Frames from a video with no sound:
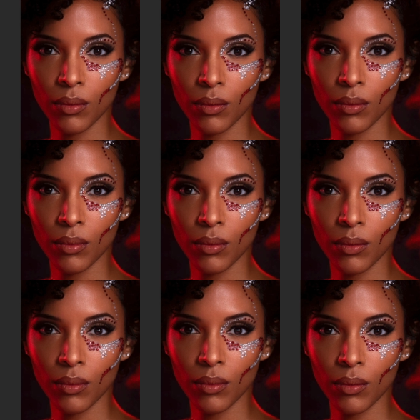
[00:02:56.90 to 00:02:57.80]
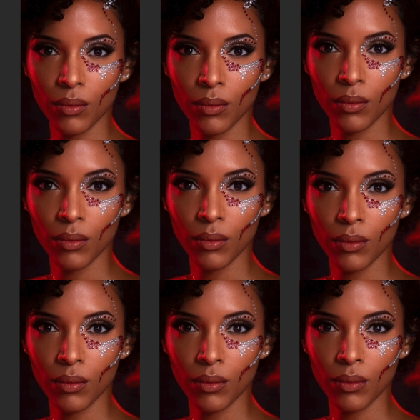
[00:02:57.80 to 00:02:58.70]

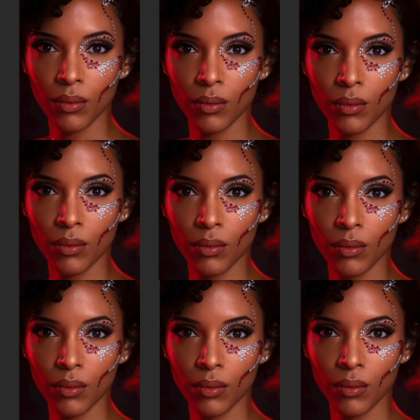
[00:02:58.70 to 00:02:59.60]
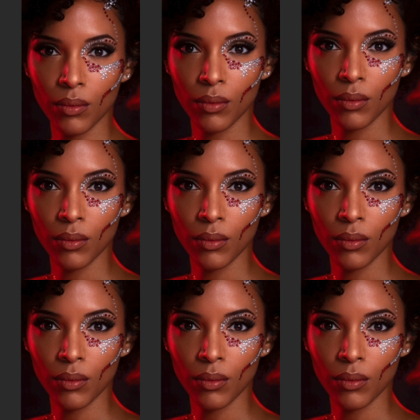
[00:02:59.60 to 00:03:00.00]
(no one is talking)